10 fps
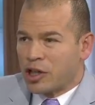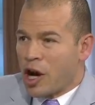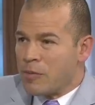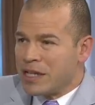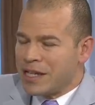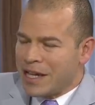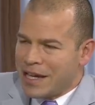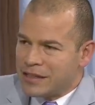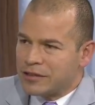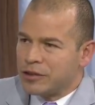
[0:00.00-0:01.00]
Coming
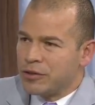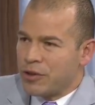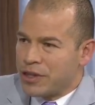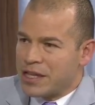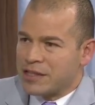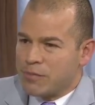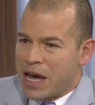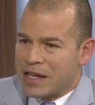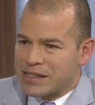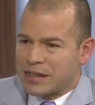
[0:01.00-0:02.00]
into this
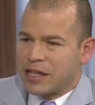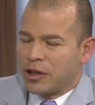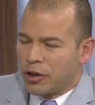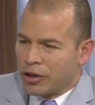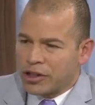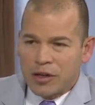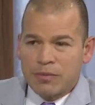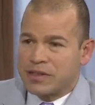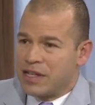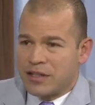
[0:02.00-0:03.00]
match, the whole
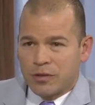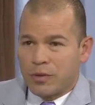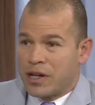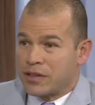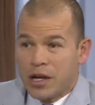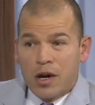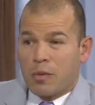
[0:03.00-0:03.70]
conversation was,